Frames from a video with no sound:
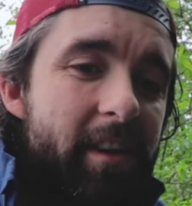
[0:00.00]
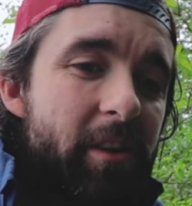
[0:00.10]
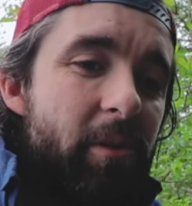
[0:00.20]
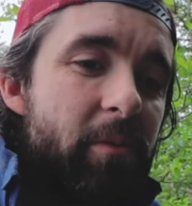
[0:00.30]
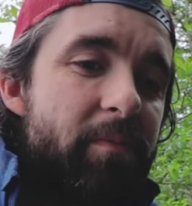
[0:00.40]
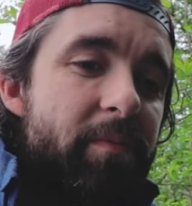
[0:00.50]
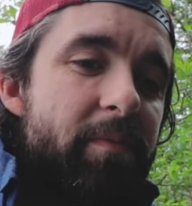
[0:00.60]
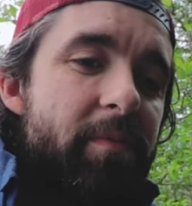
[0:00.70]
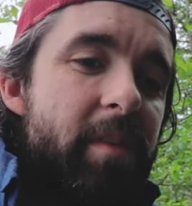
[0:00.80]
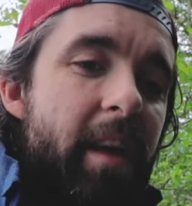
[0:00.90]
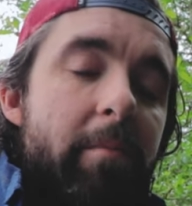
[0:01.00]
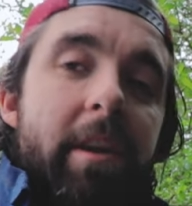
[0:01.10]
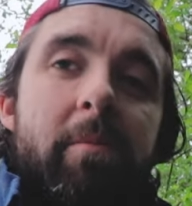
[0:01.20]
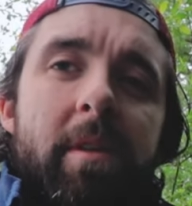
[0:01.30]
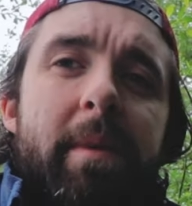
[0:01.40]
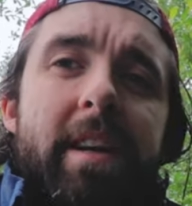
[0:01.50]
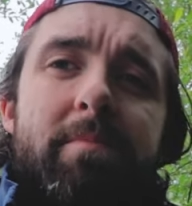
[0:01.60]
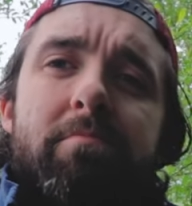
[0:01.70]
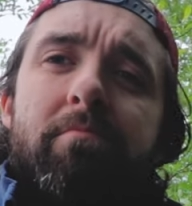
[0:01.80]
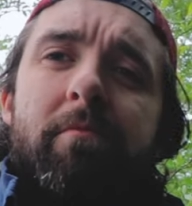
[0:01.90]
You know, I may not be the
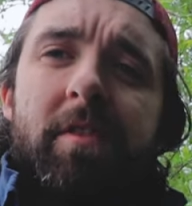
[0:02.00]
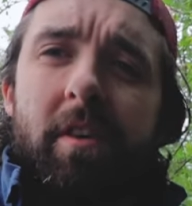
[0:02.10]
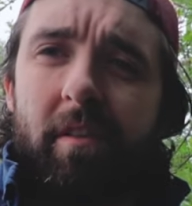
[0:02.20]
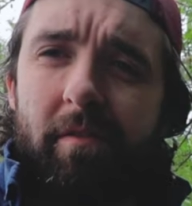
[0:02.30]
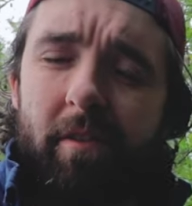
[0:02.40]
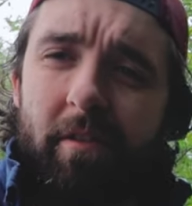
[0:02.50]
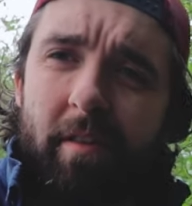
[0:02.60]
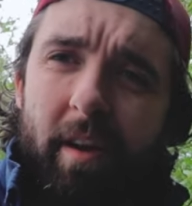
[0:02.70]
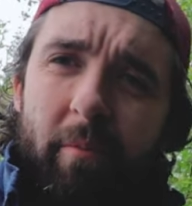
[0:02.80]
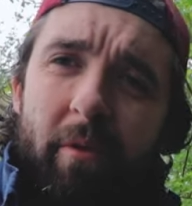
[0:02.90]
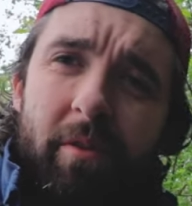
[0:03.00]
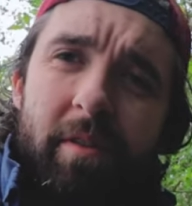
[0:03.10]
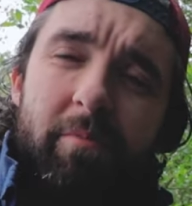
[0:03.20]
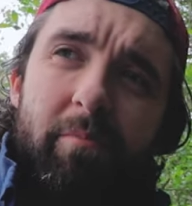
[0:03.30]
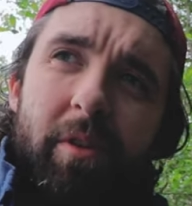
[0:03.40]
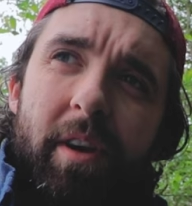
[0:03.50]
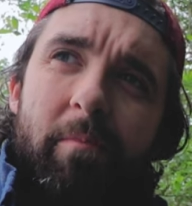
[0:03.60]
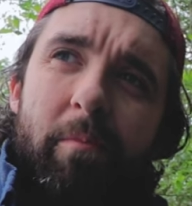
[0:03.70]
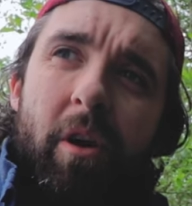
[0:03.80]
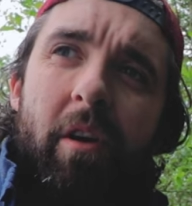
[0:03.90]
best photographer around, but
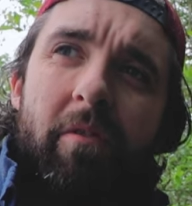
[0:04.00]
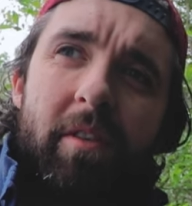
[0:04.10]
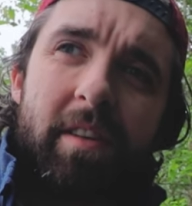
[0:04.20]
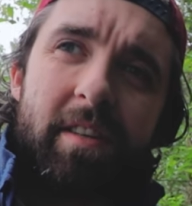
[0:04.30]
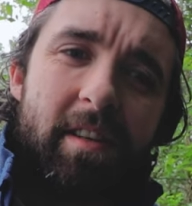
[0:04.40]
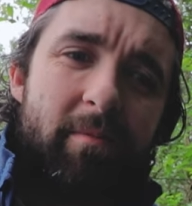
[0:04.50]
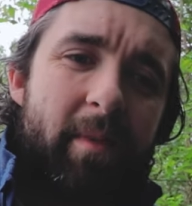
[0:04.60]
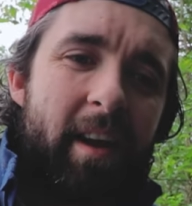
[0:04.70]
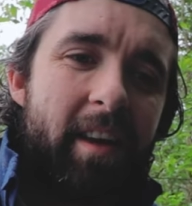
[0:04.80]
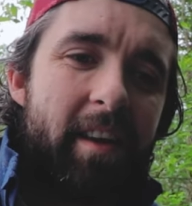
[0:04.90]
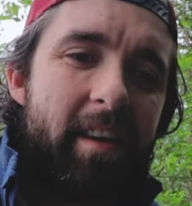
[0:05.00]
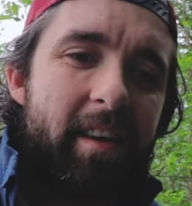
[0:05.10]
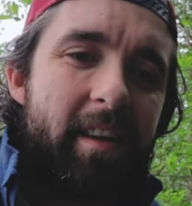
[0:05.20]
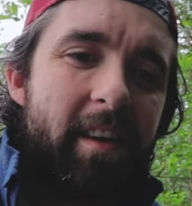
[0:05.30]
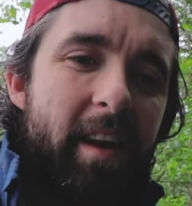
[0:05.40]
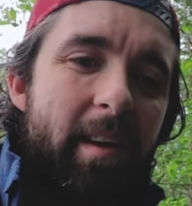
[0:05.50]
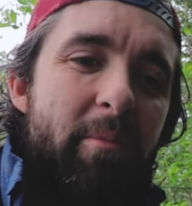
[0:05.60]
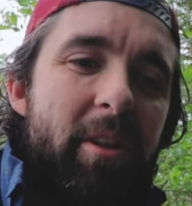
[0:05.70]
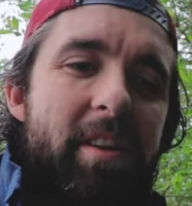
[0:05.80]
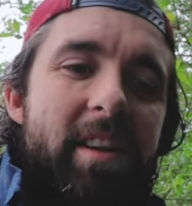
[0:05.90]
I'm confident in my
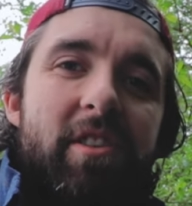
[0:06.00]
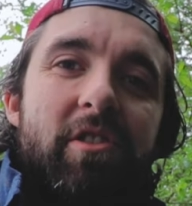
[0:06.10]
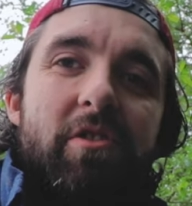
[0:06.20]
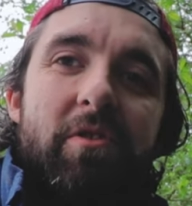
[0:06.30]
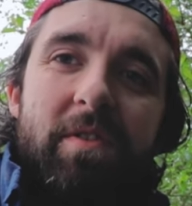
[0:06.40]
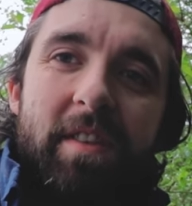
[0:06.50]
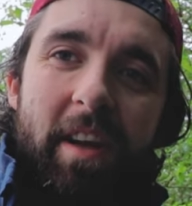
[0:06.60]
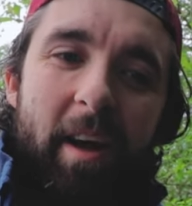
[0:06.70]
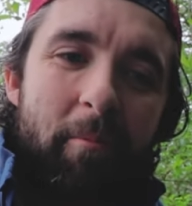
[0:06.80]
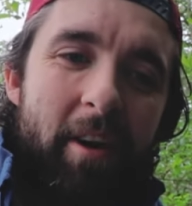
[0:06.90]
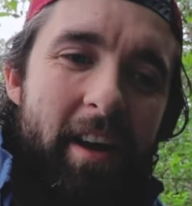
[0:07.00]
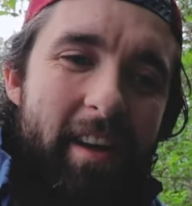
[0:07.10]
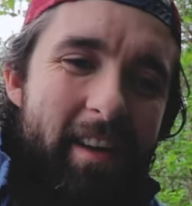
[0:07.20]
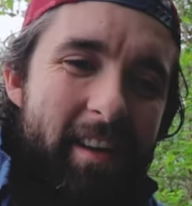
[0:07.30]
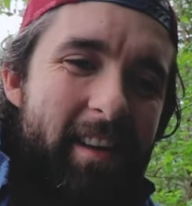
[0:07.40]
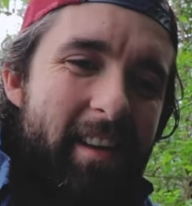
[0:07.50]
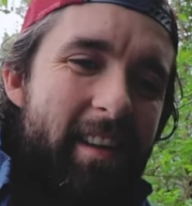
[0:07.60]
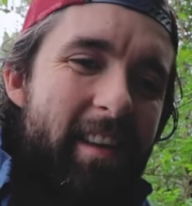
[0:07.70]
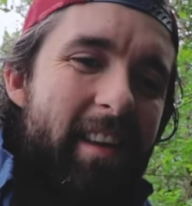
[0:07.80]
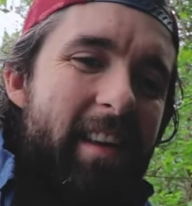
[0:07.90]
ability to use the camera.
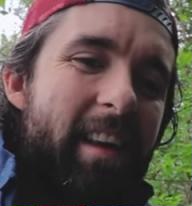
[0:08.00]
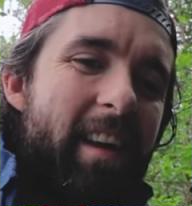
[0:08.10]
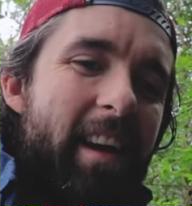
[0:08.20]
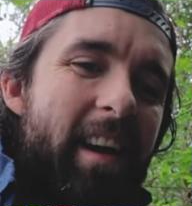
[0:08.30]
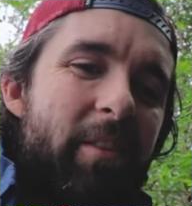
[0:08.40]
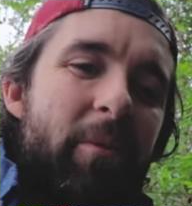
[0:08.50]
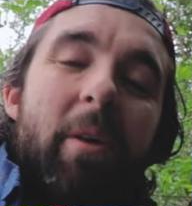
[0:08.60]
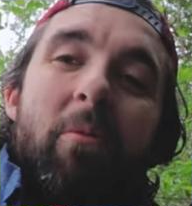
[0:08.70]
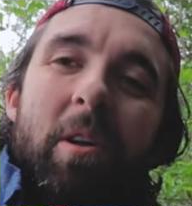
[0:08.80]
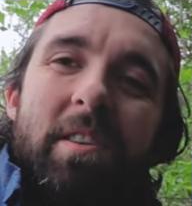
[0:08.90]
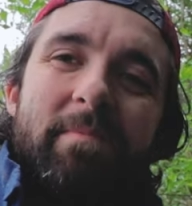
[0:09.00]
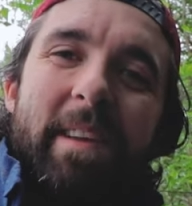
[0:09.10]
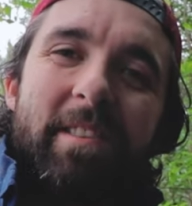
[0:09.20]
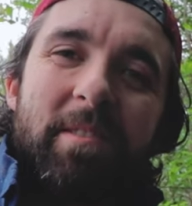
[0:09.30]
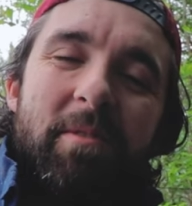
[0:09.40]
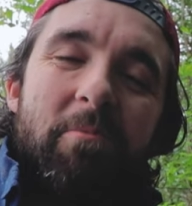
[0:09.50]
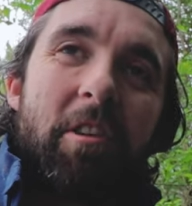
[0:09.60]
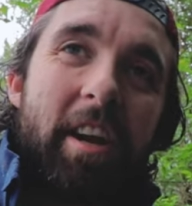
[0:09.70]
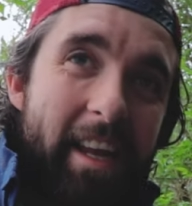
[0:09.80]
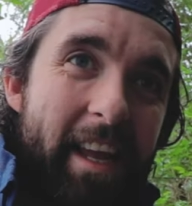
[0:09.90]
And when I want to make something
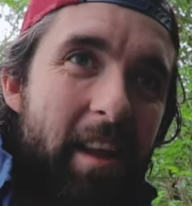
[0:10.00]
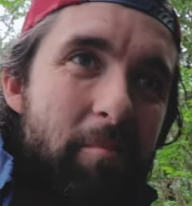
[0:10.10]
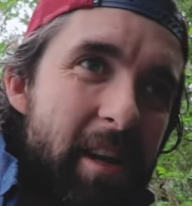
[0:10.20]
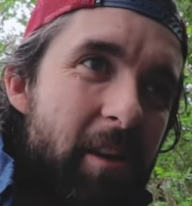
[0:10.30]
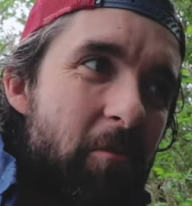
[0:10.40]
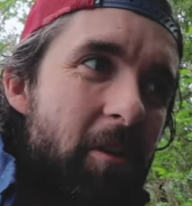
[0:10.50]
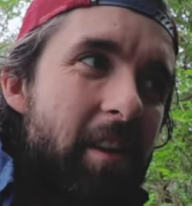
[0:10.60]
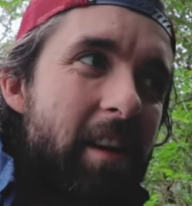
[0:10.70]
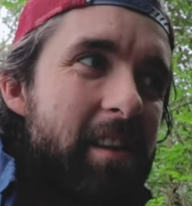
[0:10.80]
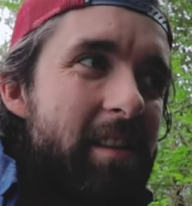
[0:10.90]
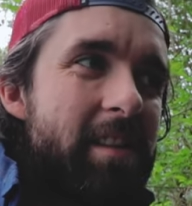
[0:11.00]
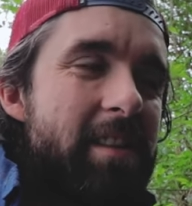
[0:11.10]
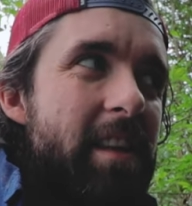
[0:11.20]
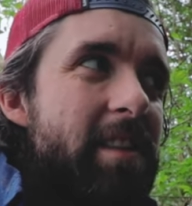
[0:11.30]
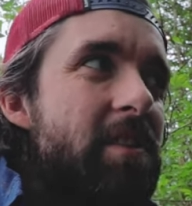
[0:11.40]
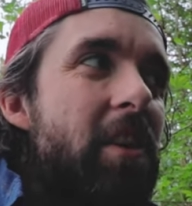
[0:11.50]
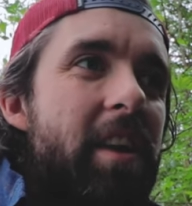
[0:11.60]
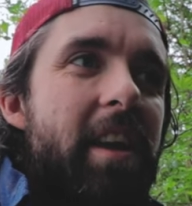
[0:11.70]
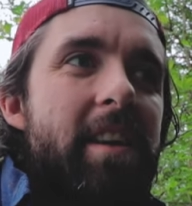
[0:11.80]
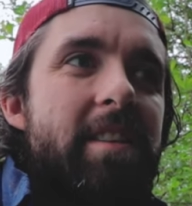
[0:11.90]
work, I can make it work. And it's not
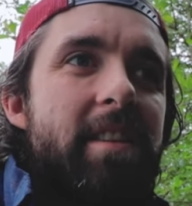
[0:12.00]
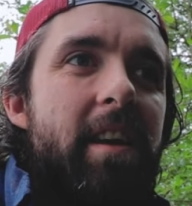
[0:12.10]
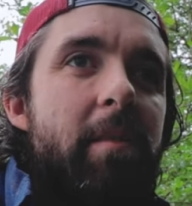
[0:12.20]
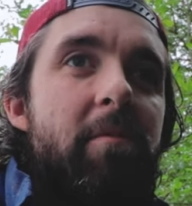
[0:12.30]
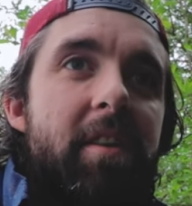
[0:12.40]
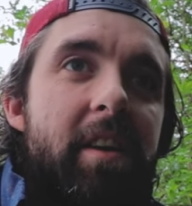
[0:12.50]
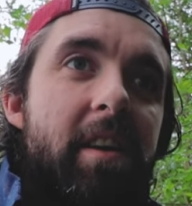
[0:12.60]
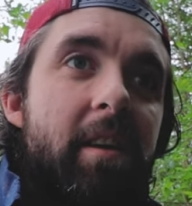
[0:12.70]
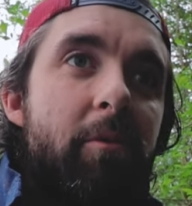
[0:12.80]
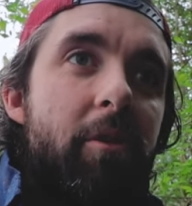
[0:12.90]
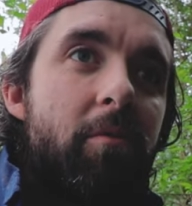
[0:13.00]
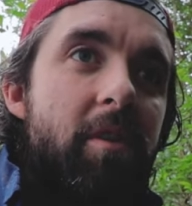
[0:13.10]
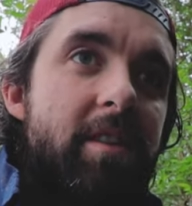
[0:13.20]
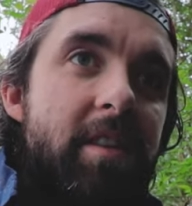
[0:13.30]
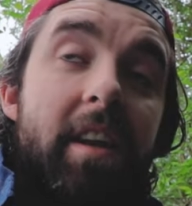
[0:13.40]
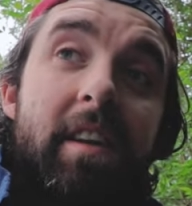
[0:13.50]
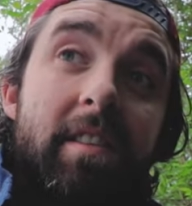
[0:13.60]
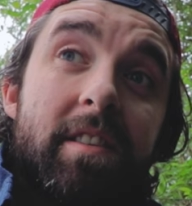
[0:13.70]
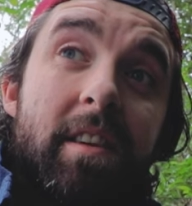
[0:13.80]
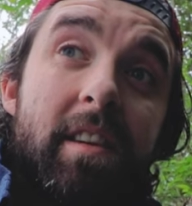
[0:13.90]
a case that I'm thinking about what
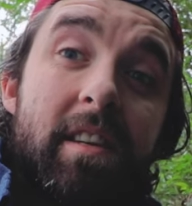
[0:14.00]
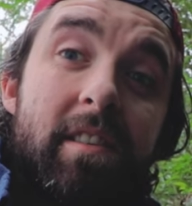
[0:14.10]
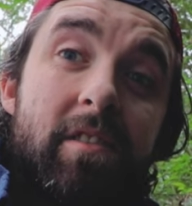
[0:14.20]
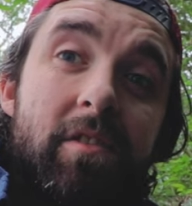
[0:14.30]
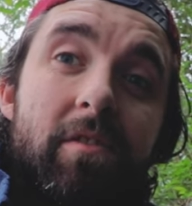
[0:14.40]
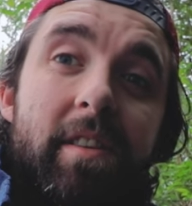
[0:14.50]
settings I need to do.